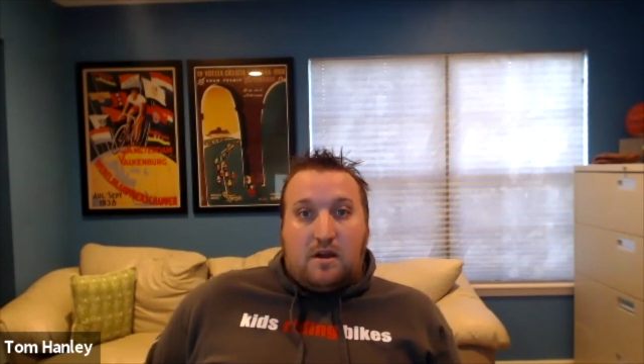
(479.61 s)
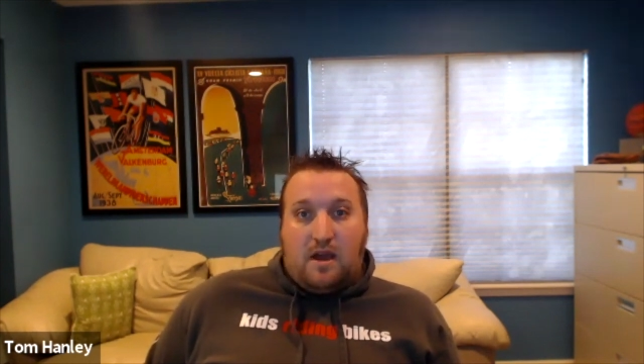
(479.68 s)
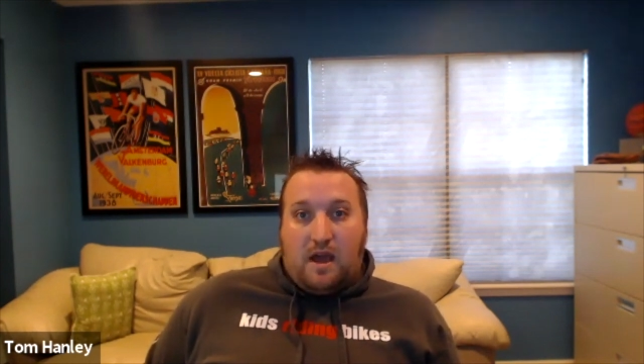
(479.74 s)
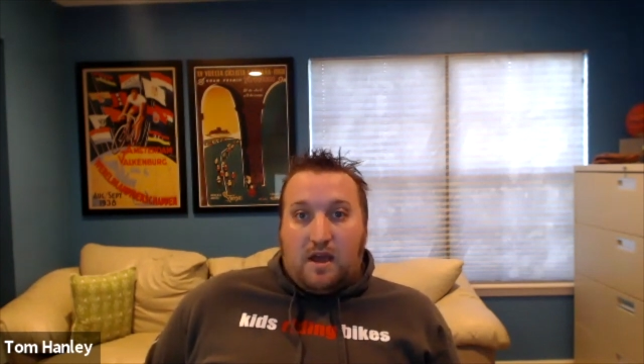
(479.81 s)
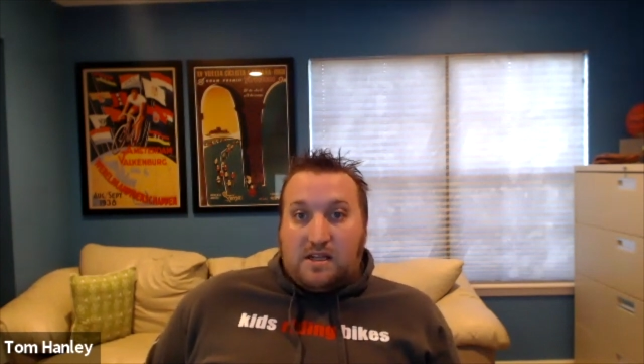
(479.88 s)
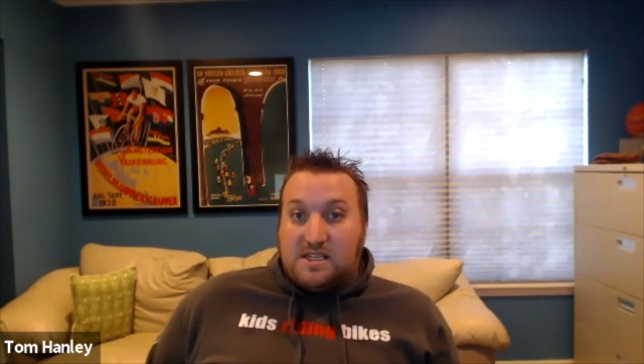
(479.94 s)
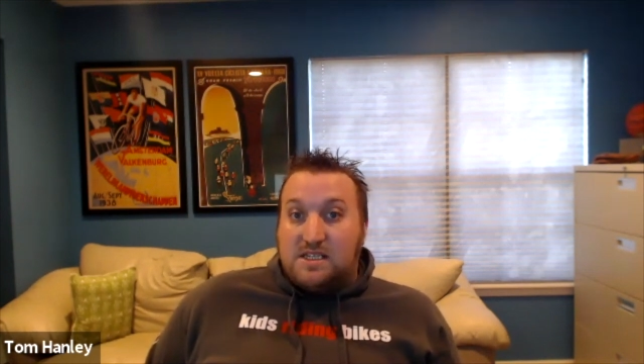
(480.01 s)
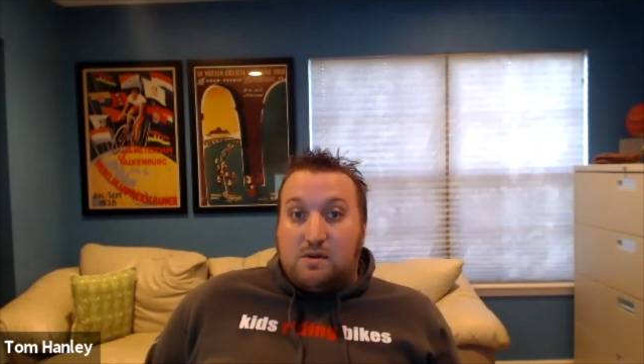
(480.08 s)

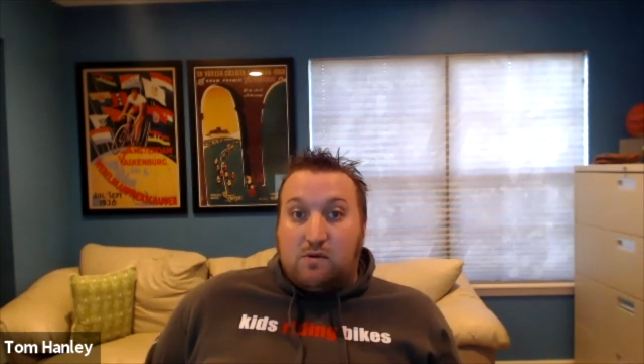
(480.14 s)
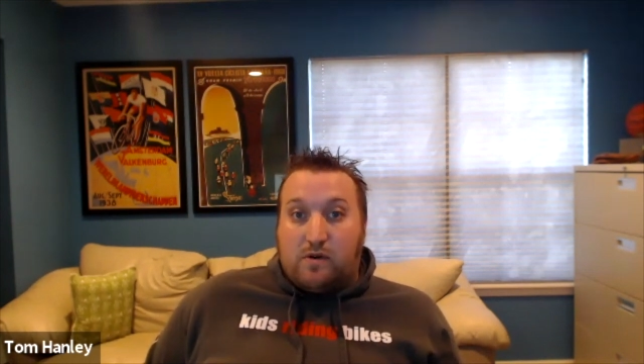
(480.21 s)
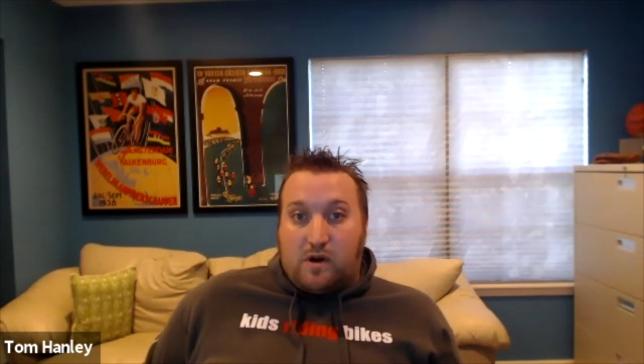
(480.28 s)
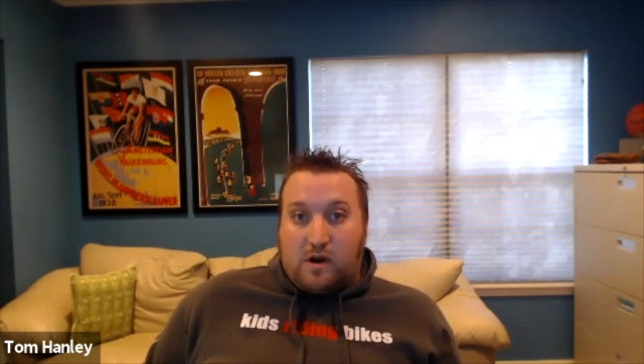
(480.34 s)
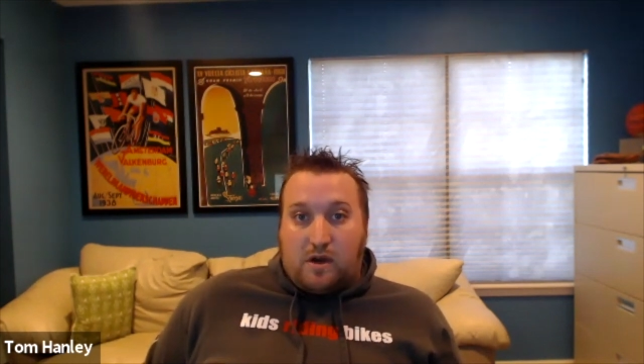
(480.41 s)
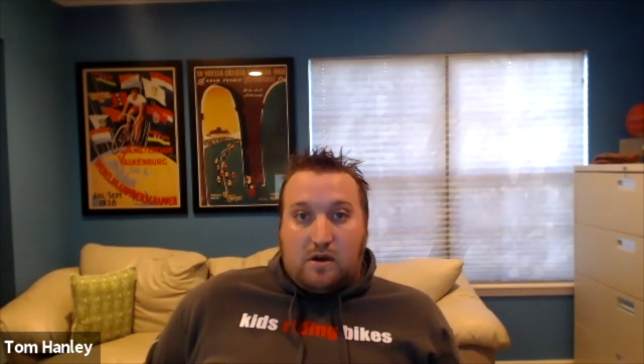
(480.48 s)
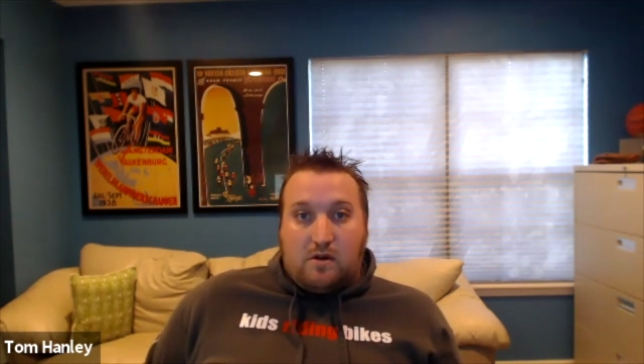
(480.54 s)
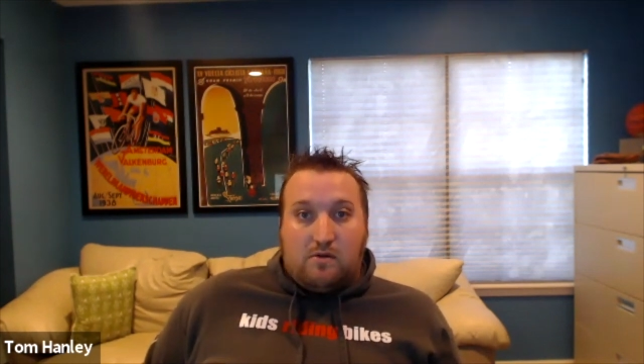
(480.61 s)
and see where
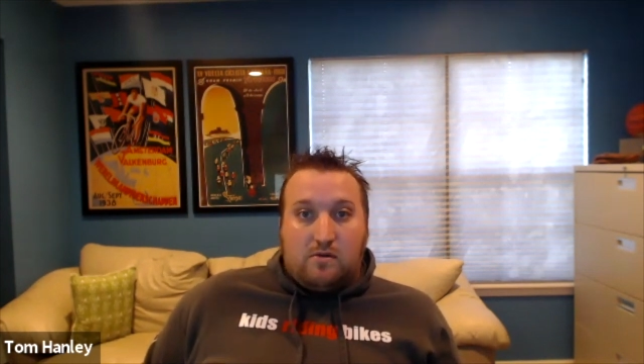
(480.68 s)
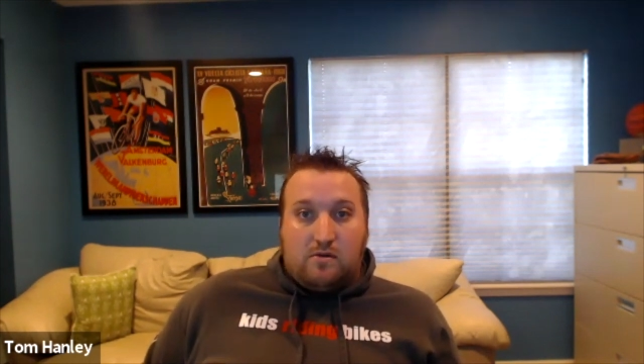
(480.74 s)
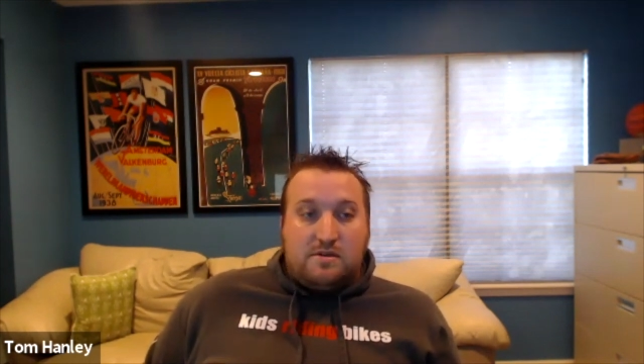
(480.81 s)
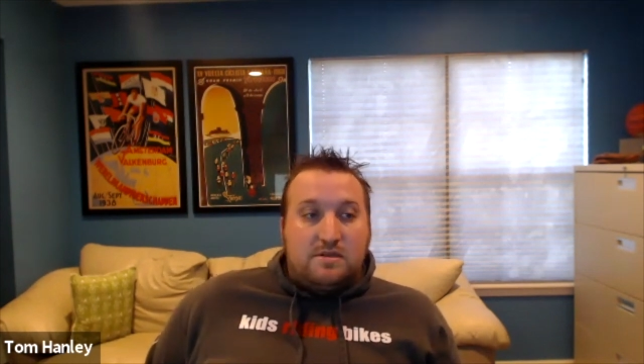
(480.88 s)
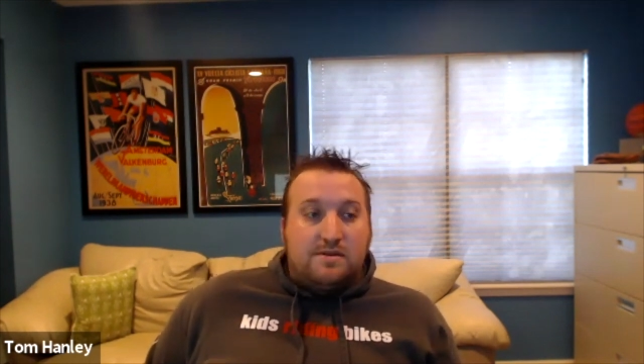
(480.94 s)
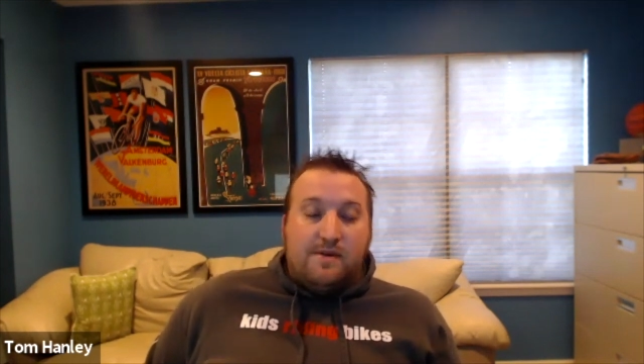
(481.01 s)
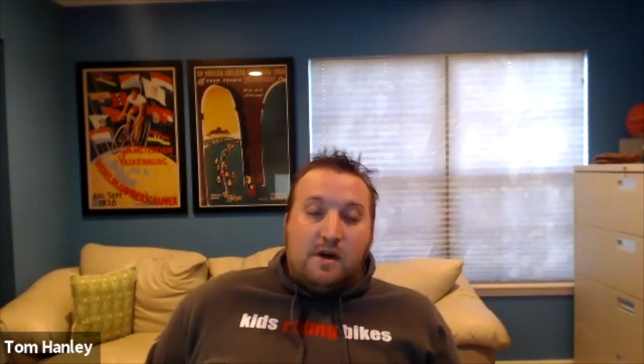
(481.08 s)
it goes.